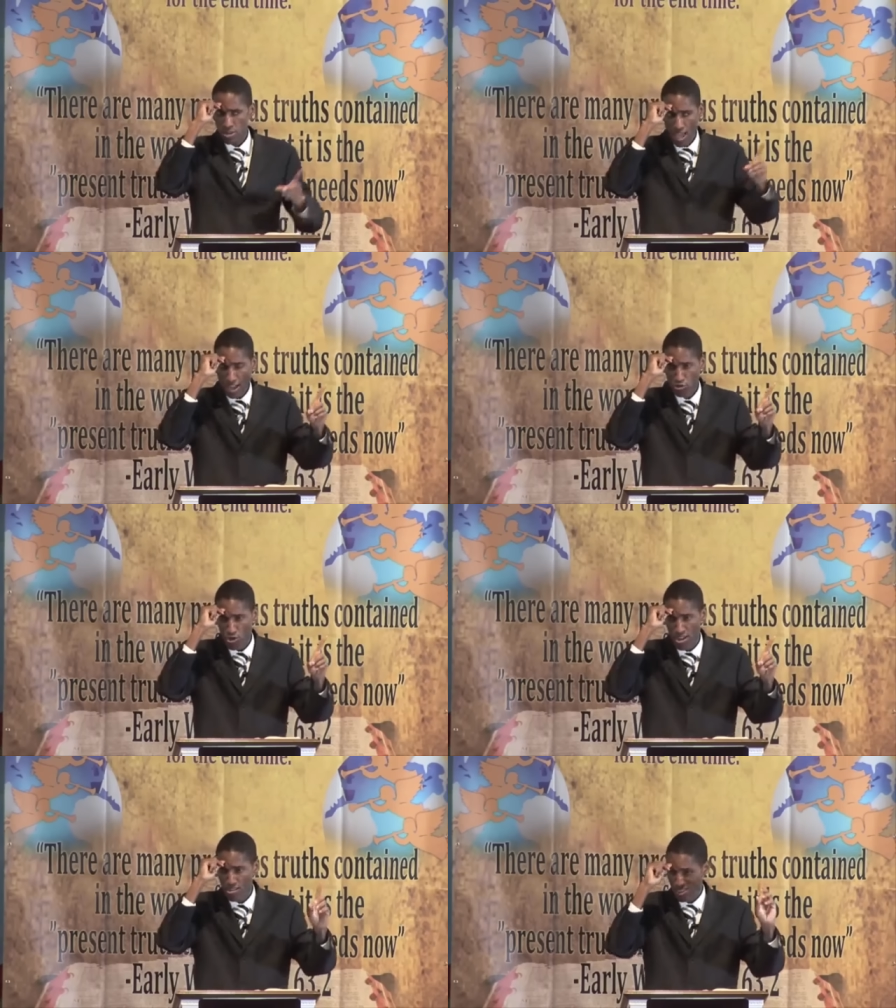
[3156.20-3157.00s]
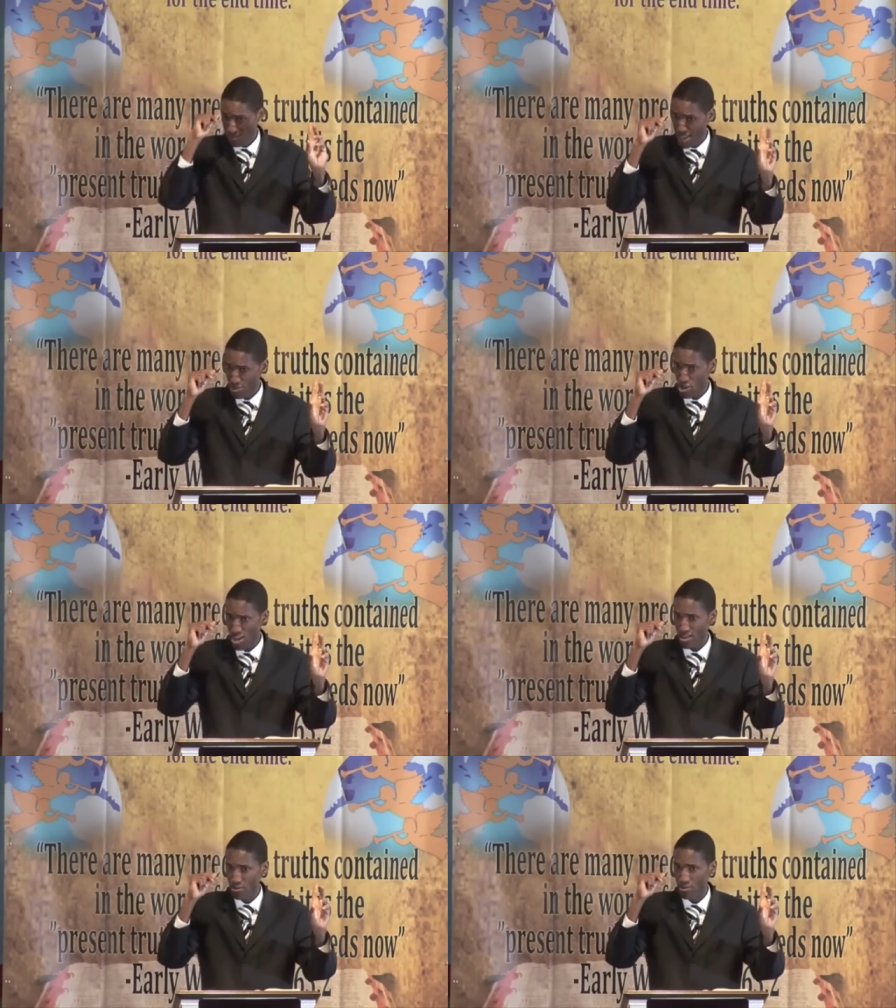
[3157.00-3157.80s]
Doctrines,
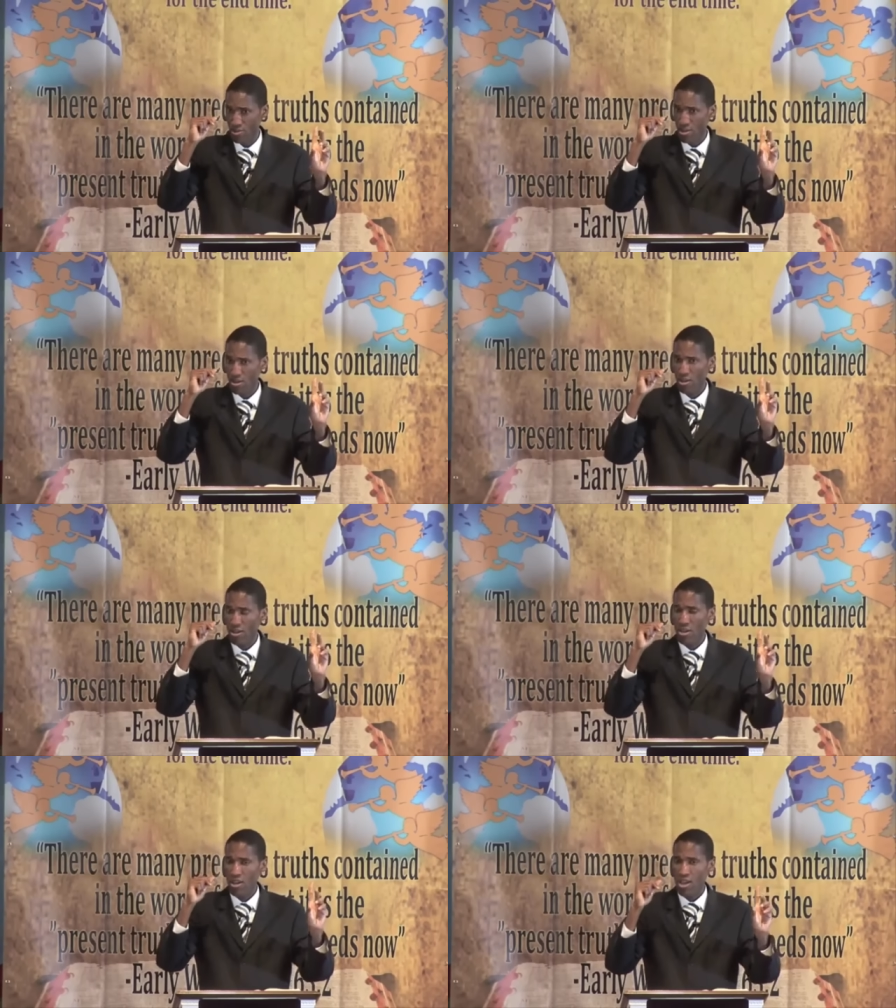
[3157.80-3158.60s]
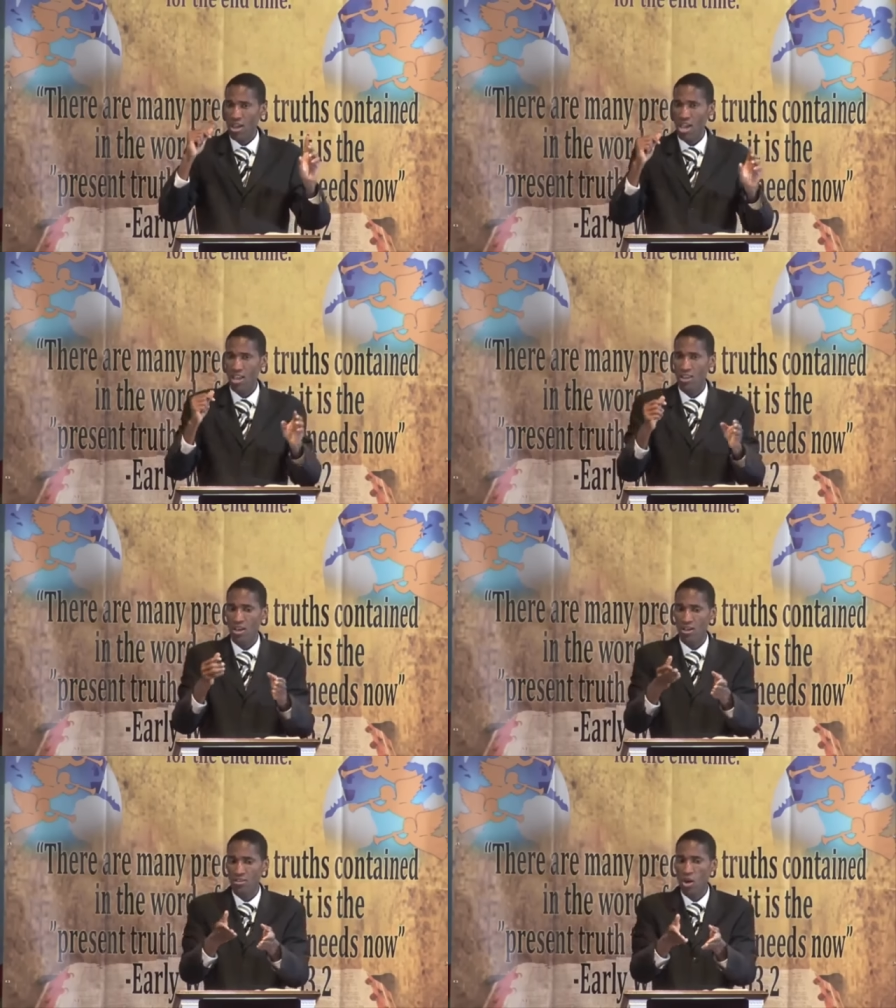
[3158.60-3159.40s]
teachings. And
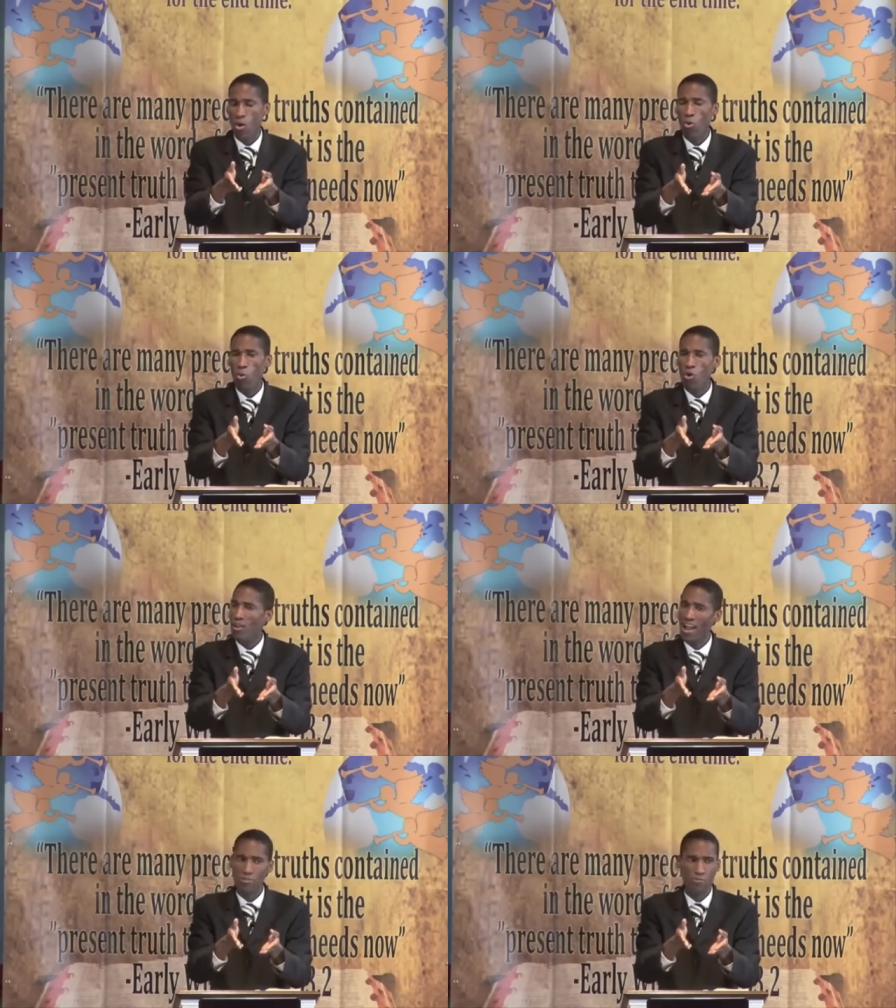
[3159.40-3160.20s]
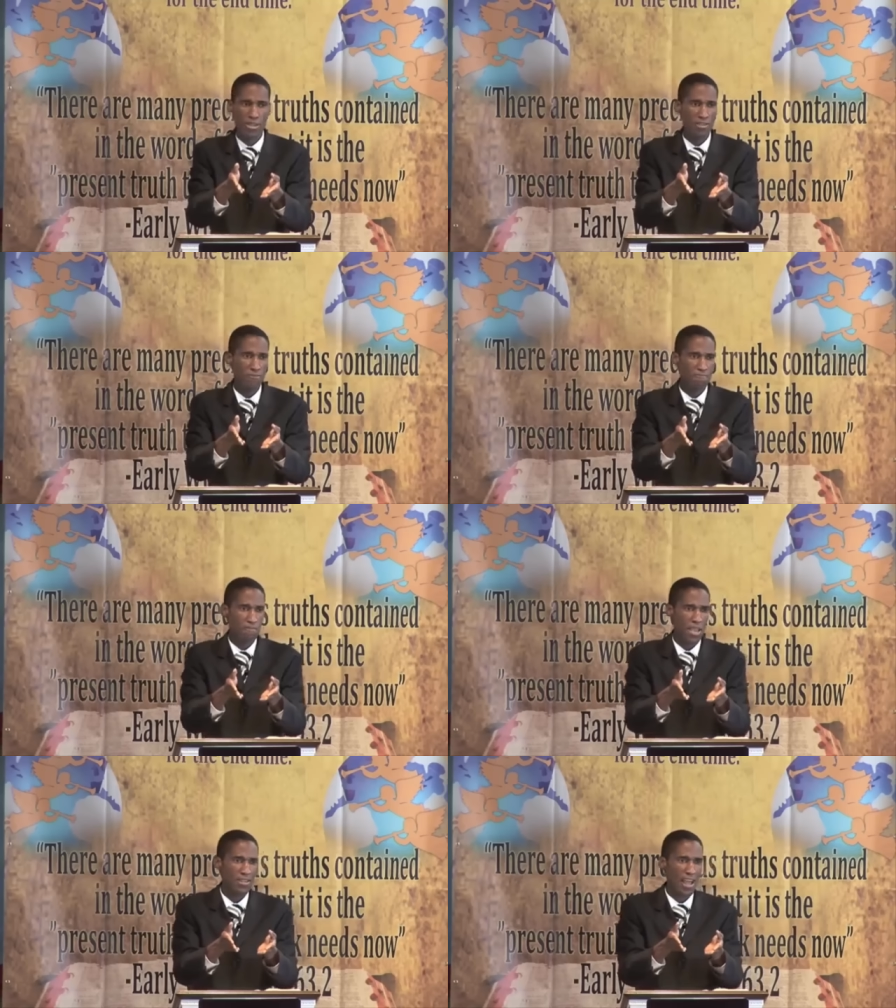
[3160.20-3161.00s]
uh, the whole world has been
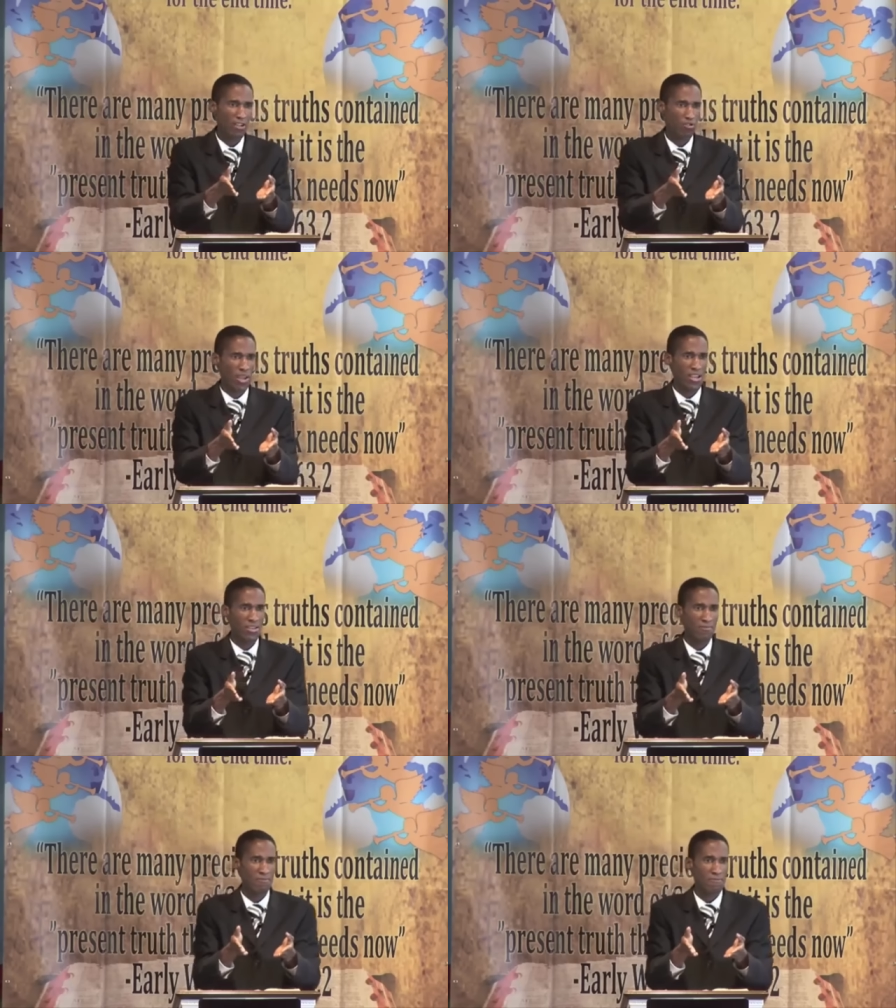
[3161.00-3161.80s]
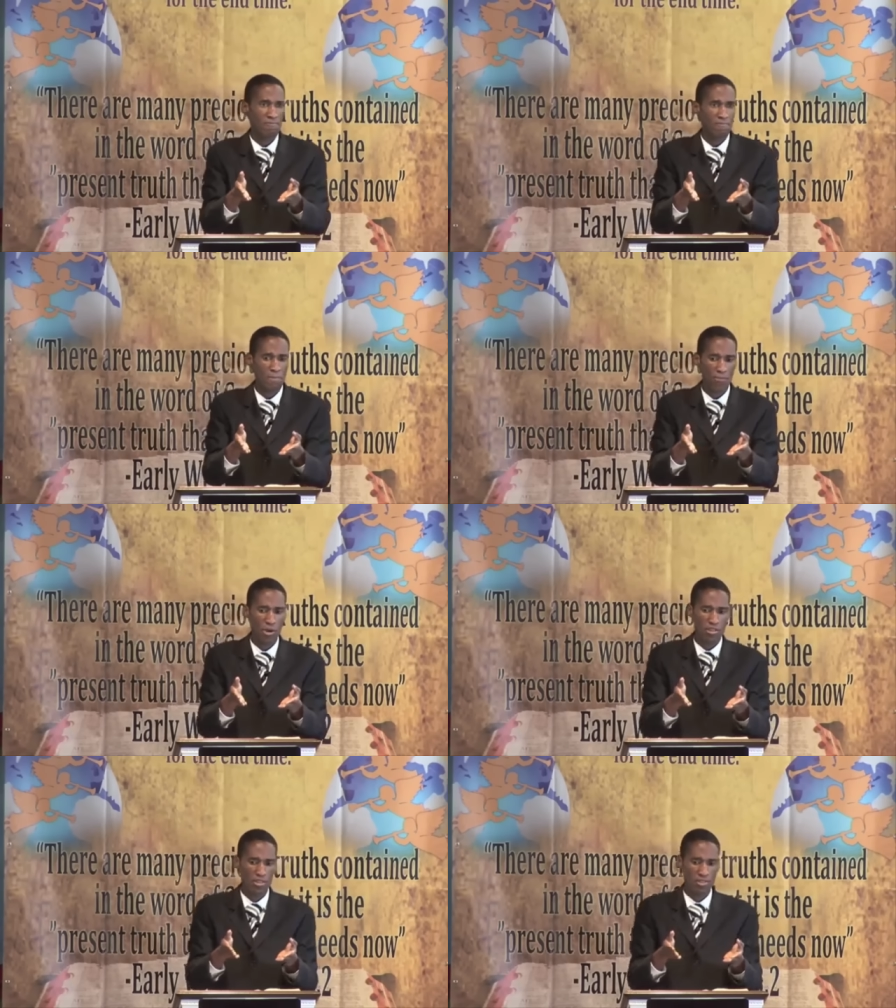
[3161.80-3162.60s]
indoctrinated, my
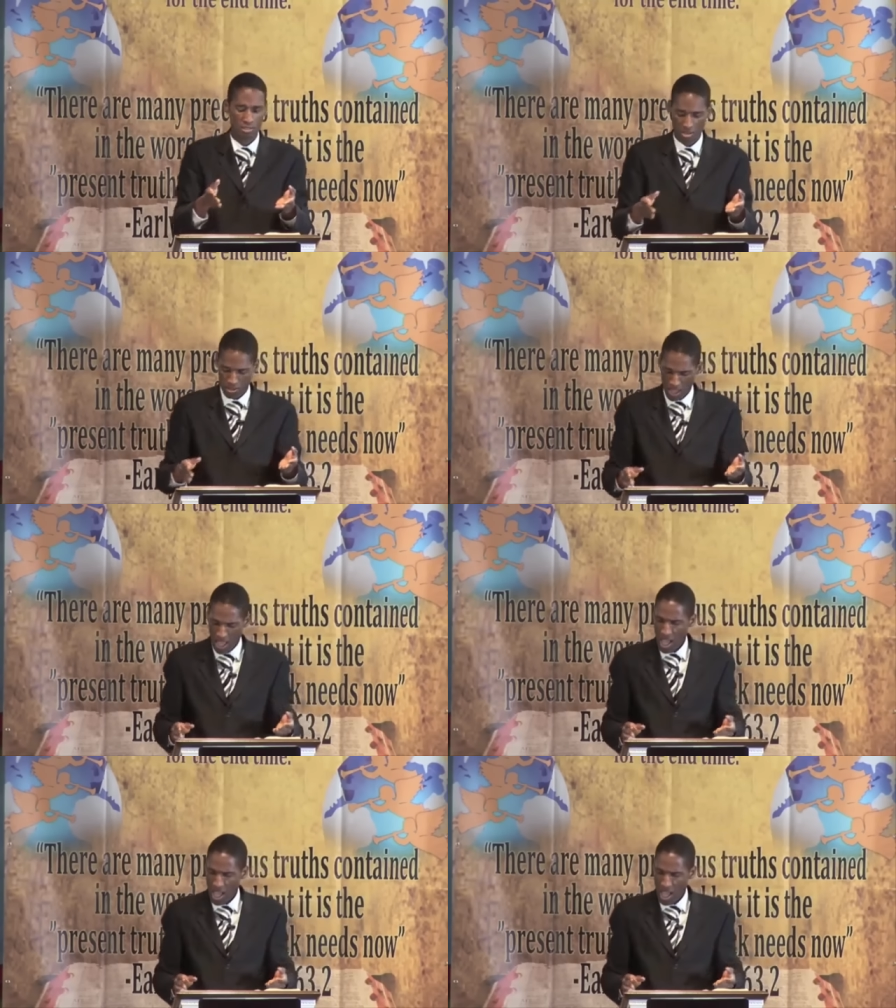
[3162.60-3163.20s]
brothers and sisters.